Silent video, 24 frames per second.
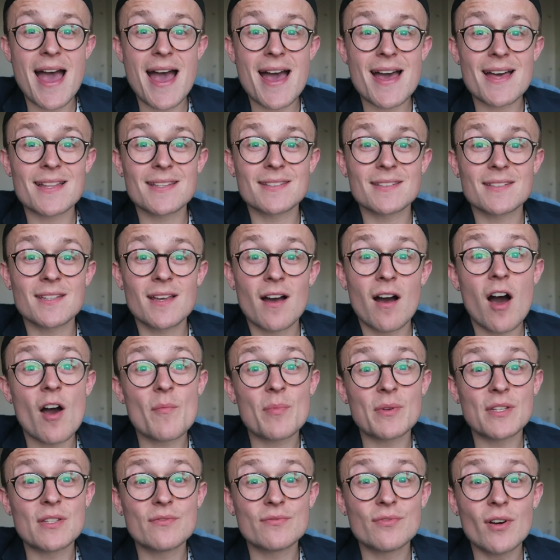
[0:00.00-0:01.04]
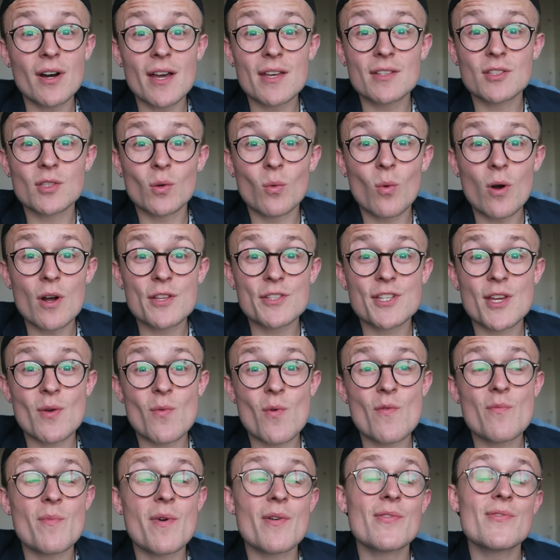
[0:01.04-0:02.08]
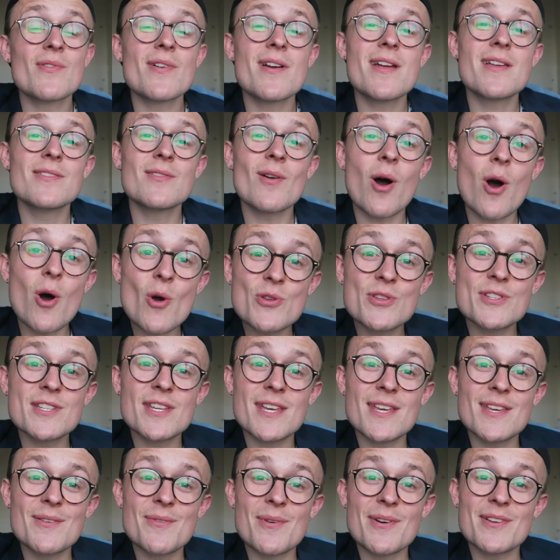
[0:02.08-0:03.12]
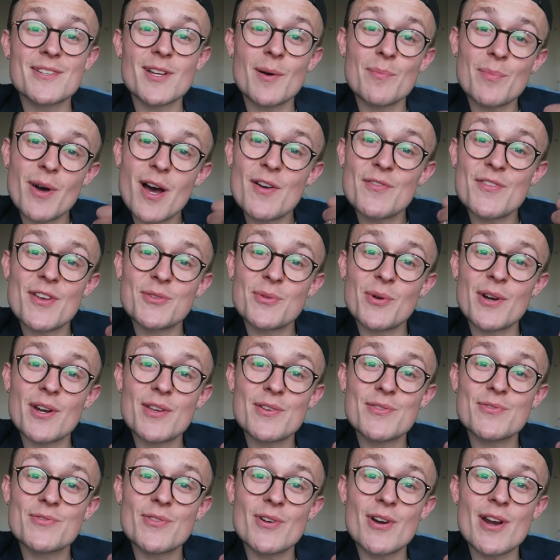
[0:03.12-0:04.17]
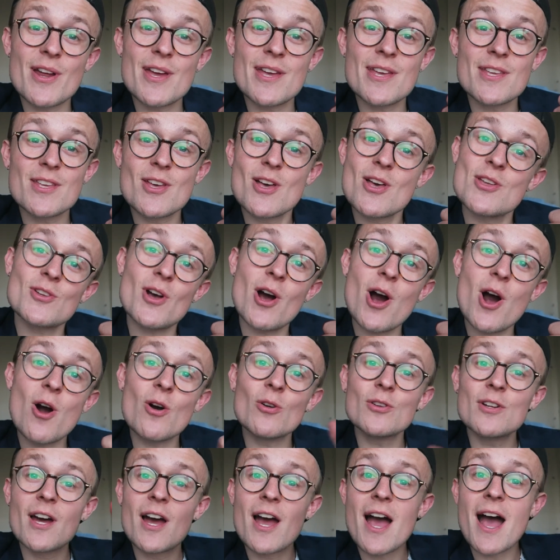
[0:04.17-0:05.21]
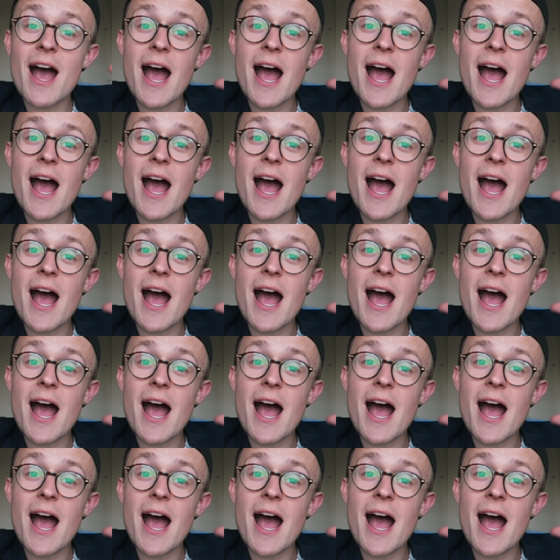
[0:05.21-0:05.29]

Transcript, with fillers: and I've been invited to watch it with my friend Osi when it's her birthday, 23 years old.